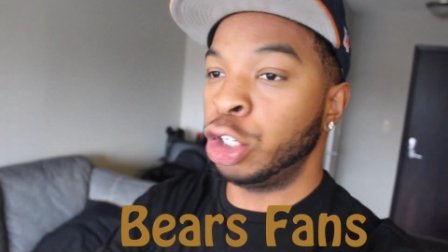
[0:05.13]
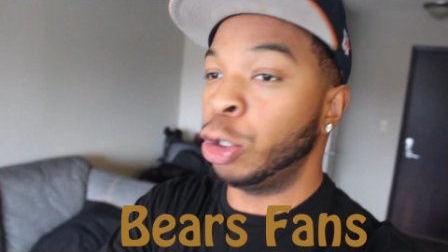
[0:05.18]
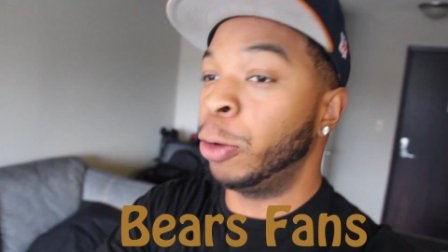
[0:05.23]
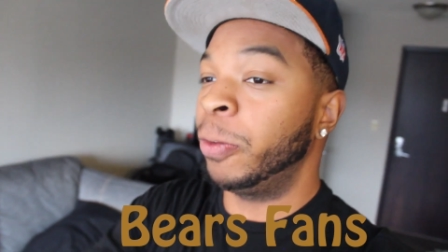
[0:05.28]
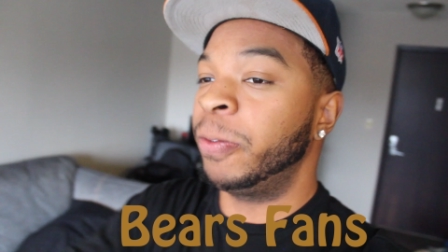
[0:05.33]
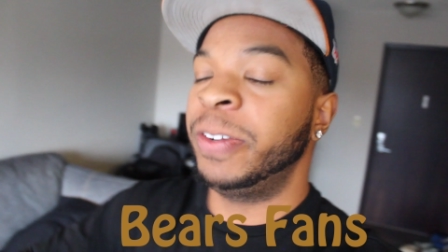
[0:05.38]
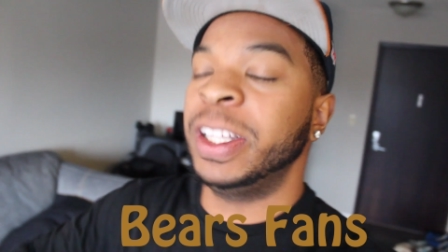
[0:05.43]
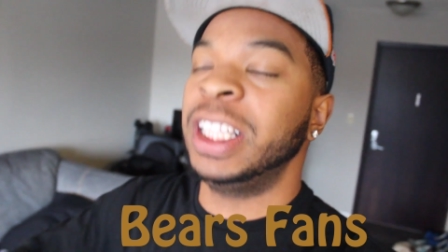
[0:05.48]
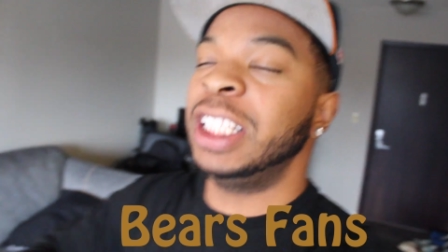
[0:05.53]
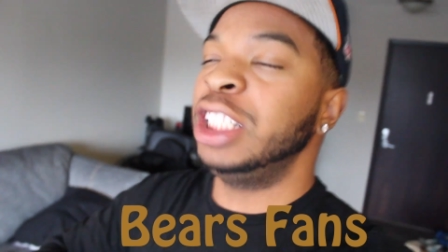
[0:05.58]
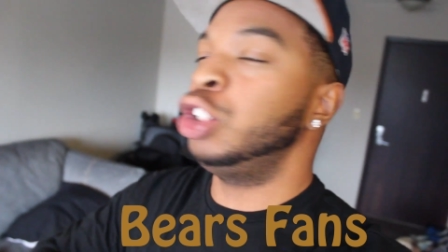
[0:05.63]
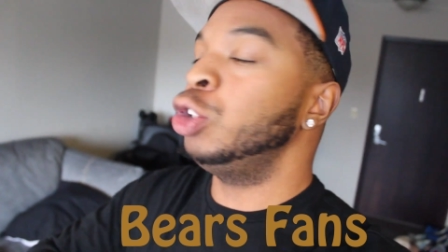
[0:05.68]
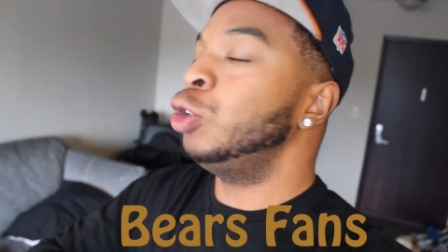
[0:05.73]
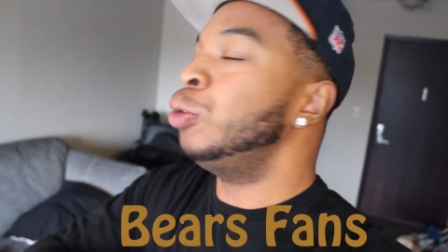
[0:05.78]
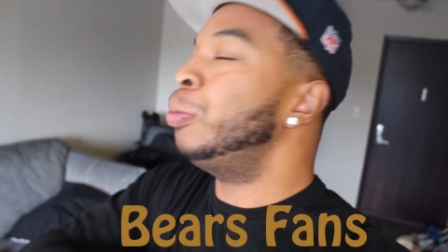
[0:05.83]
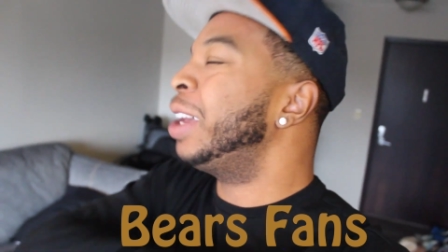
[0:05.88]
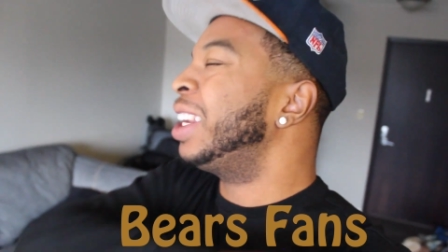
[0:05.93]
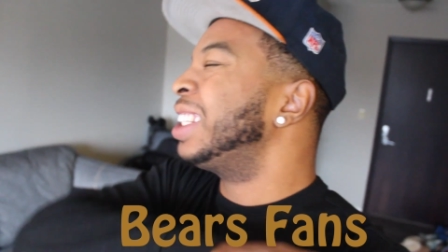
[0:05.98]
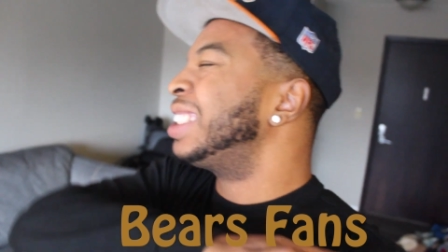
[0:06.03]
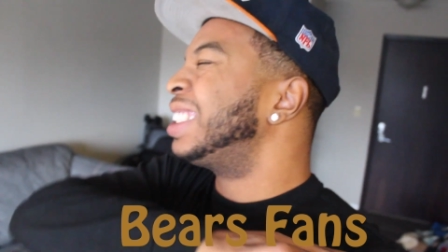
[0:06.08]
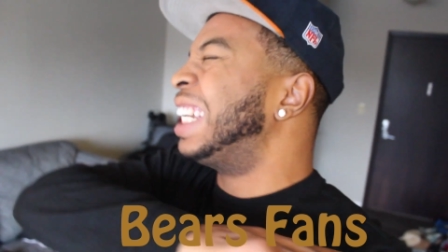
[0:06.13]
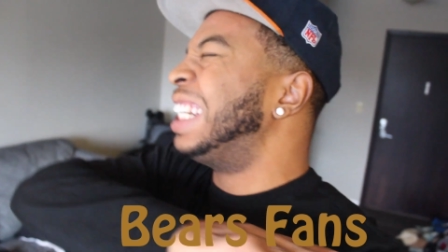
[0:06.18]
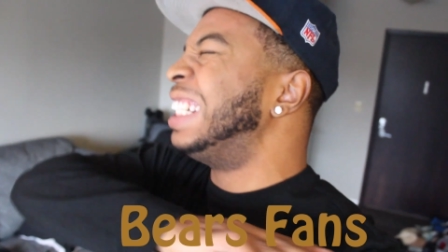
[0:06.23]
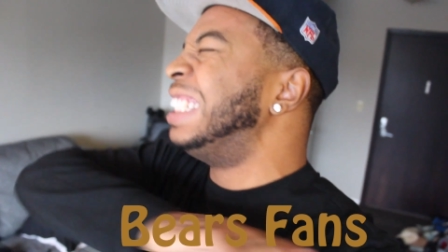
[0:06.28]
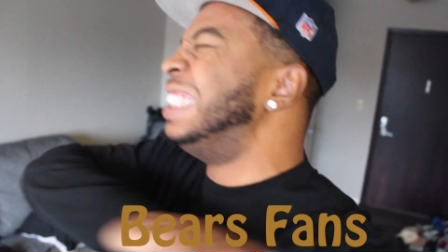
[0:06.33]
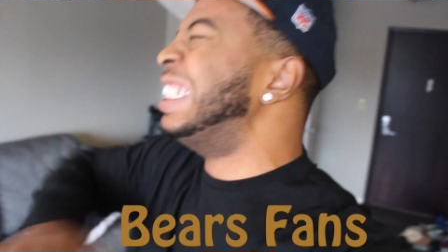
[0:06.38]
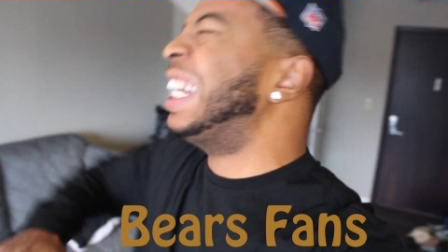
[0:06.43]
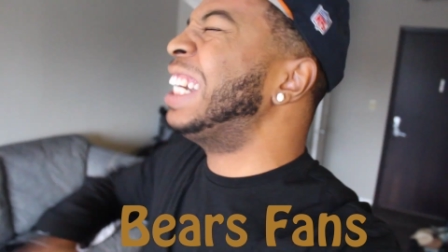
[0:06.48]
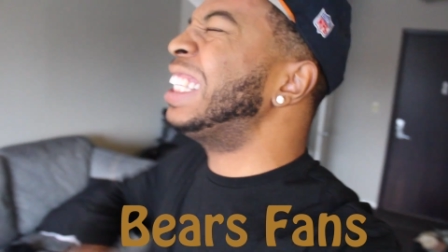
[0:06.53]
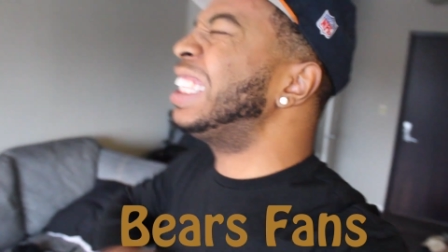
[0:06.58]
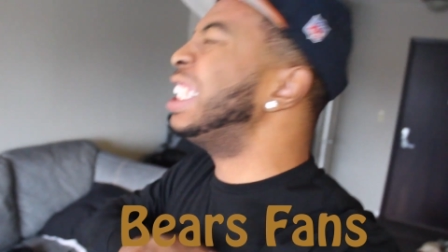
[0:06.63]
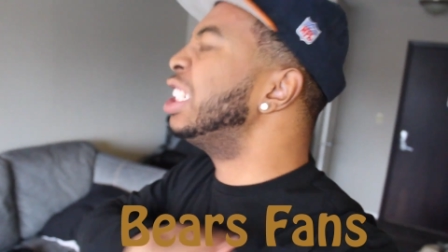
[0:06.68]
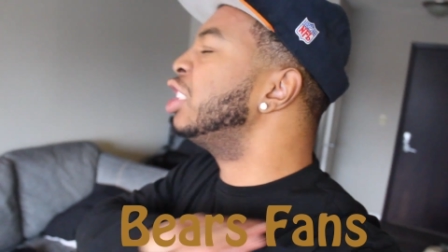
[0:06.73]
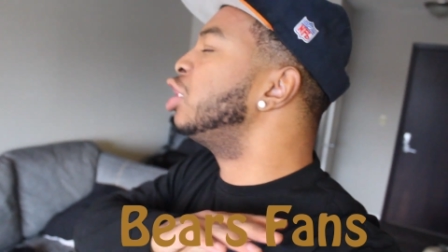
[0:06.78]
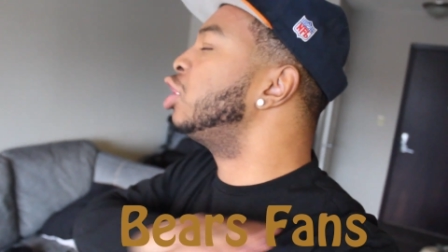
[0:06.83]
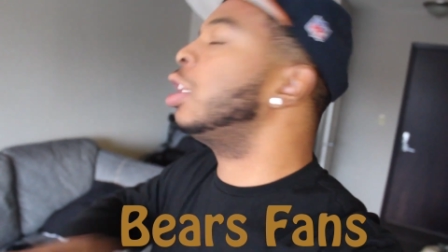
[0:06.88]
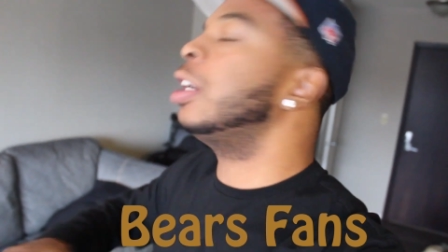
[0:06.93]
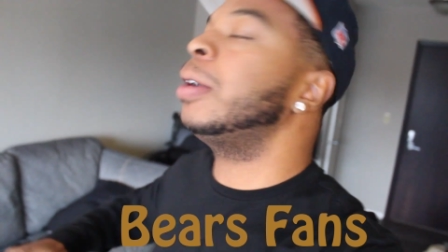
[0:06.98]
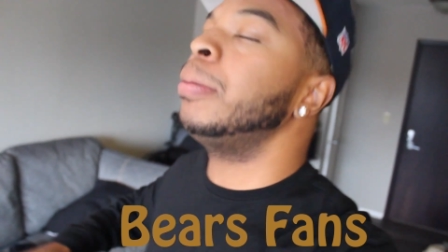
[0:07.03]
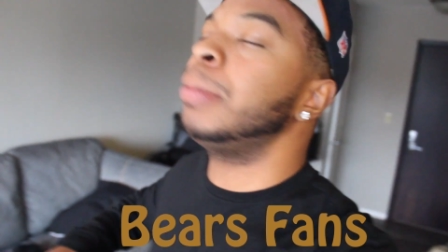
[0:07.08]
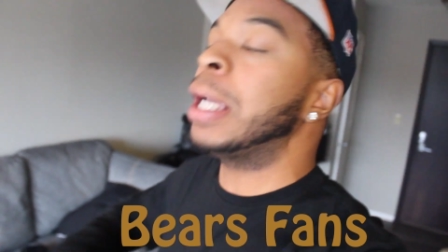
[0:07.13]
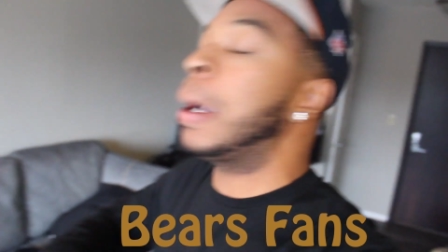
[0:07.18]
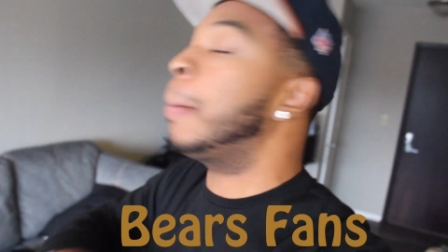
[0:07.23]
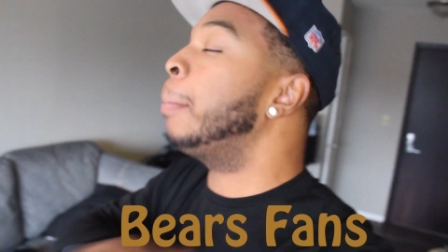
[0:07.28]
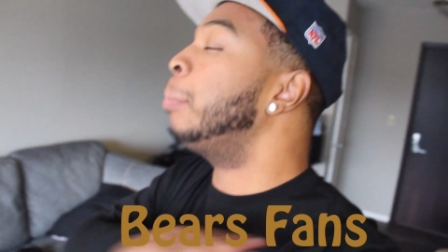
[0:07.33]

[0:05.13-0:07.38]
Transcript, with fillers: No Philly dude better say nothing to me.